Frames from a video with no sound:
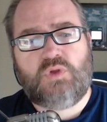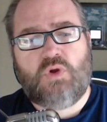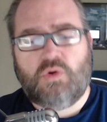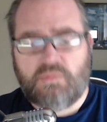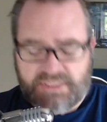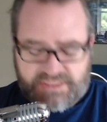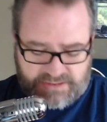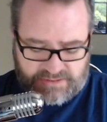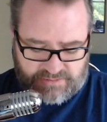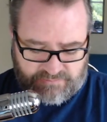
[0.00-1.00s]
or
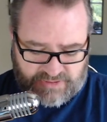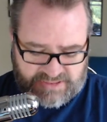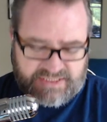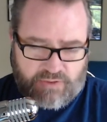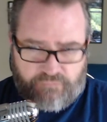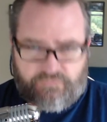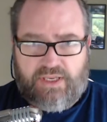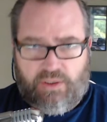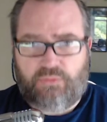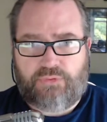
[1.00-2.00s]
my
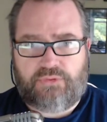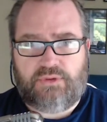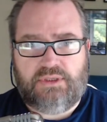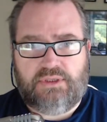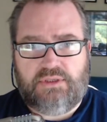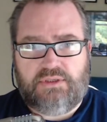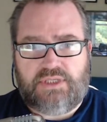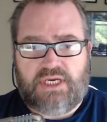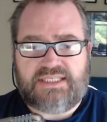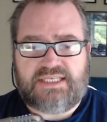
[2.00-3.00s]
self-health. The
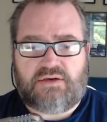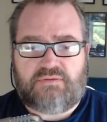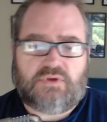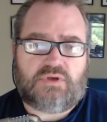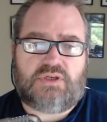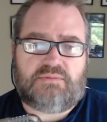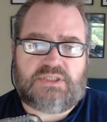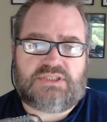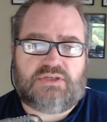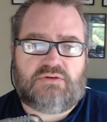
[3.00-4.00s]
idea of looking at
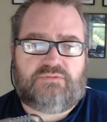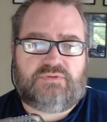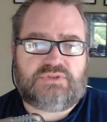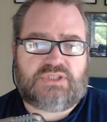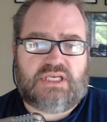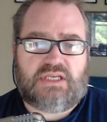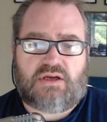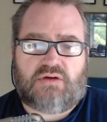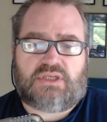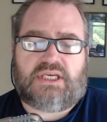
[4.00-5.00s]
myself and saying,
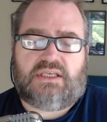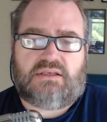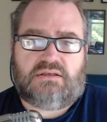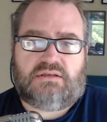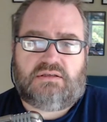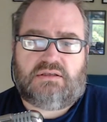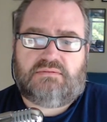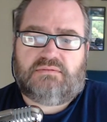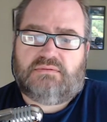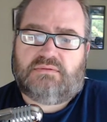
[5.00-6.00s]
okay,
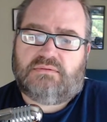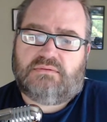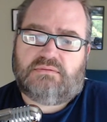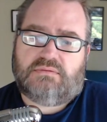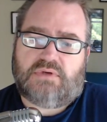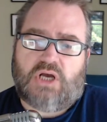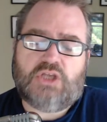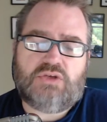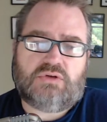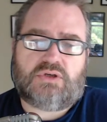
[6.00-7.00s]
Are
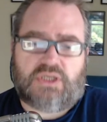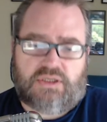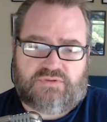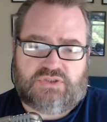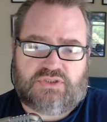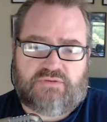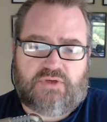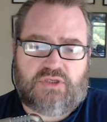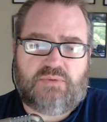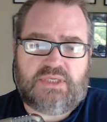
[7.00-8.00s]
you looking after yourself? Are
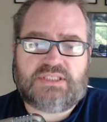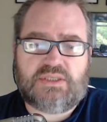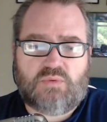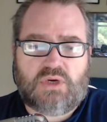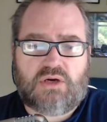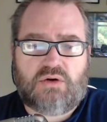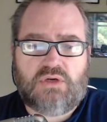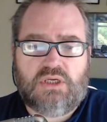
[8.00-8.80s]
you eating well?